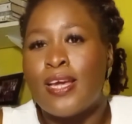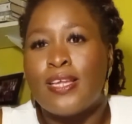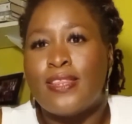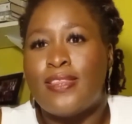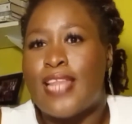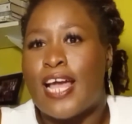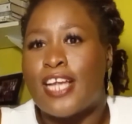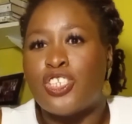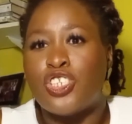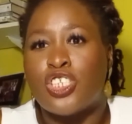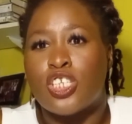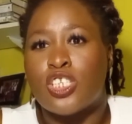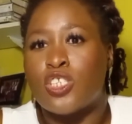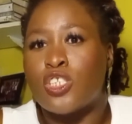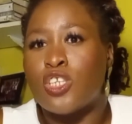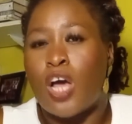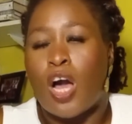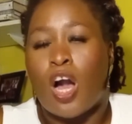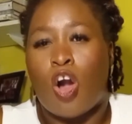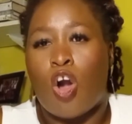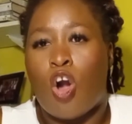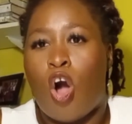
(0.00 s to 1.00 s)
that
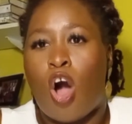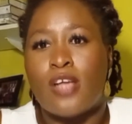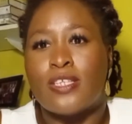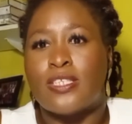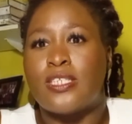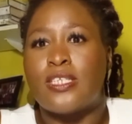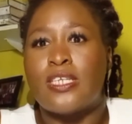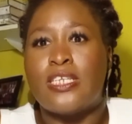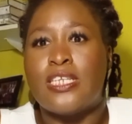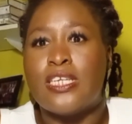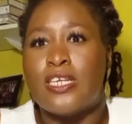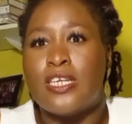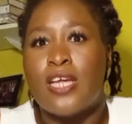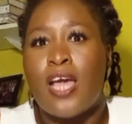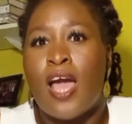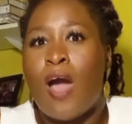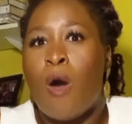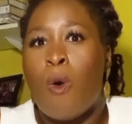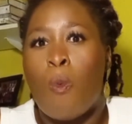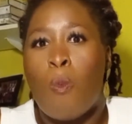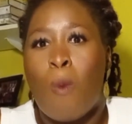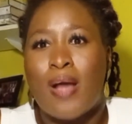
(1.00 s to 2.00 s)
just constantly
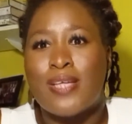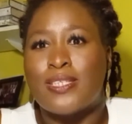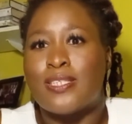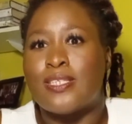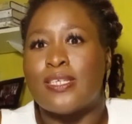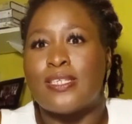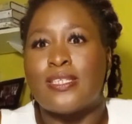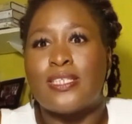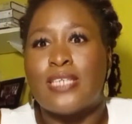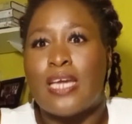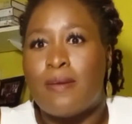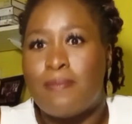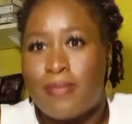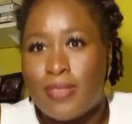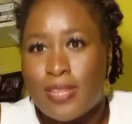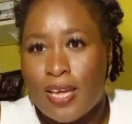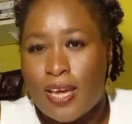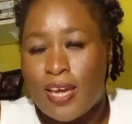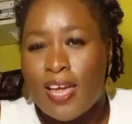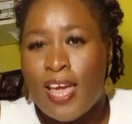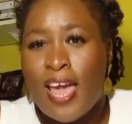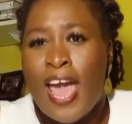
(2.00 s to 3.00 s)
wants the same
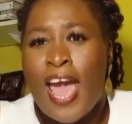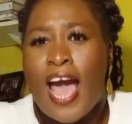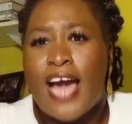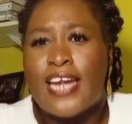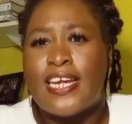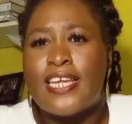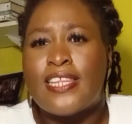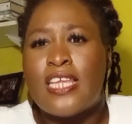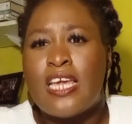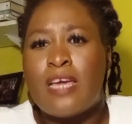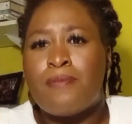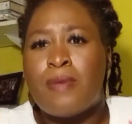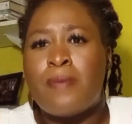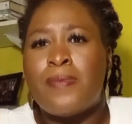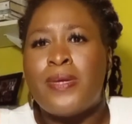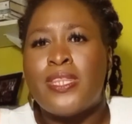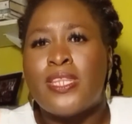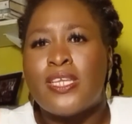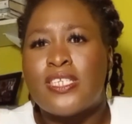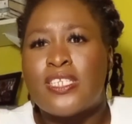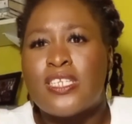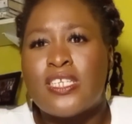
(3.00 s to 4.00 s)
thing. And I think
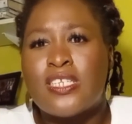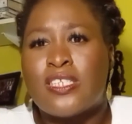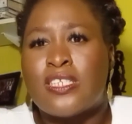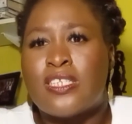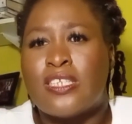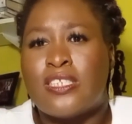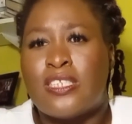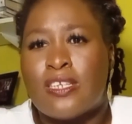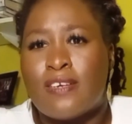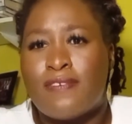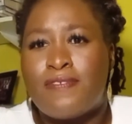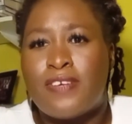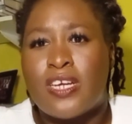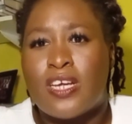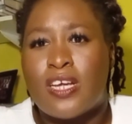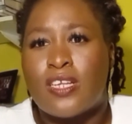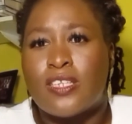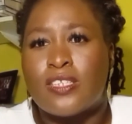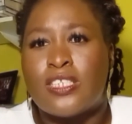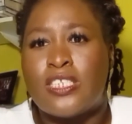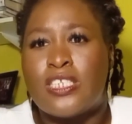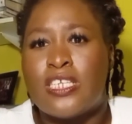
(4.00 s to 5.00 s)
maybe this is the
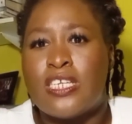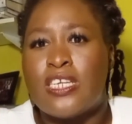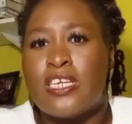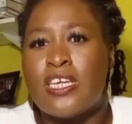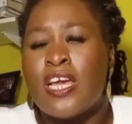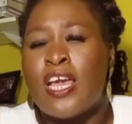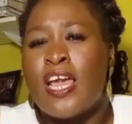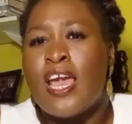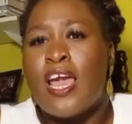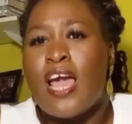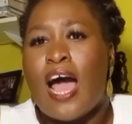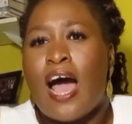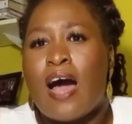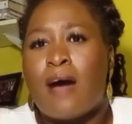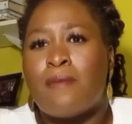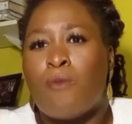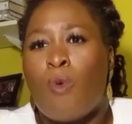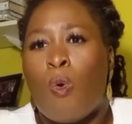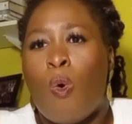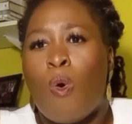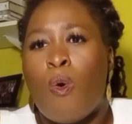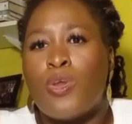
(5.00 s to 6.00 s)
difficulty,
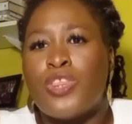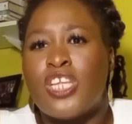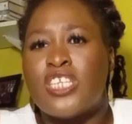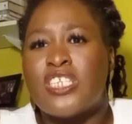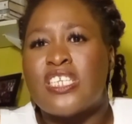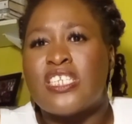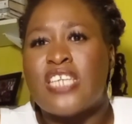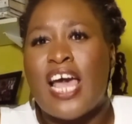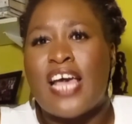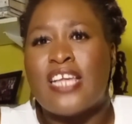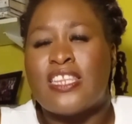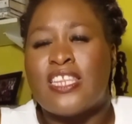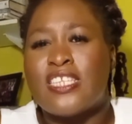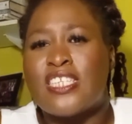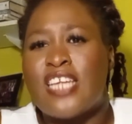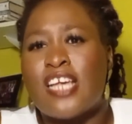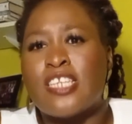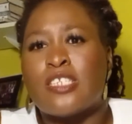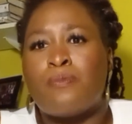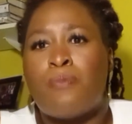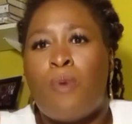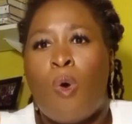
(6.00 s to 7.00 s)
or this
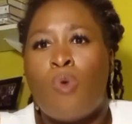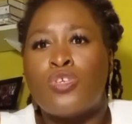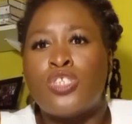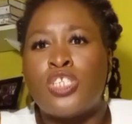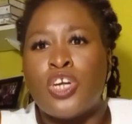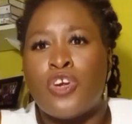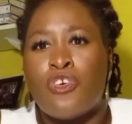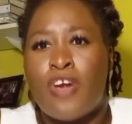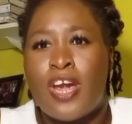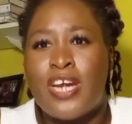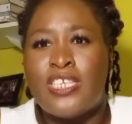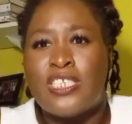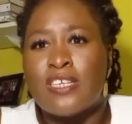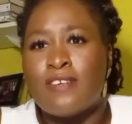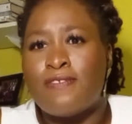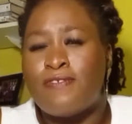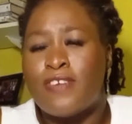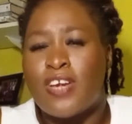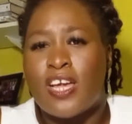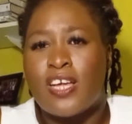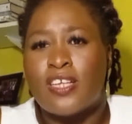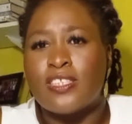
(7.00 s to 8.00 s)
has posed a great
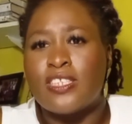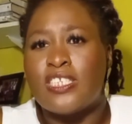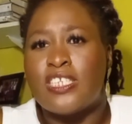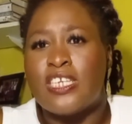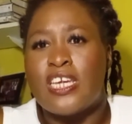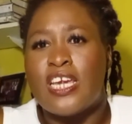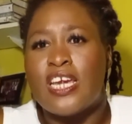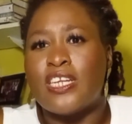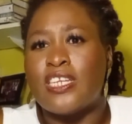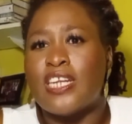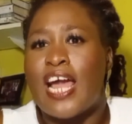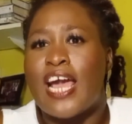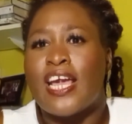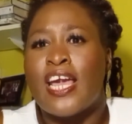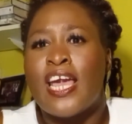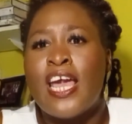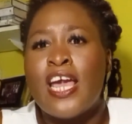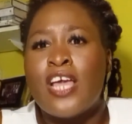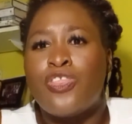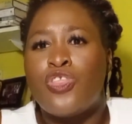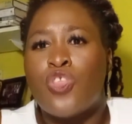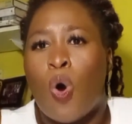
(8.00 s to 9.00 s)
difficulty in like
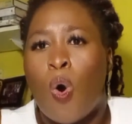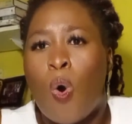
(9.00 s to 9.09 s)
the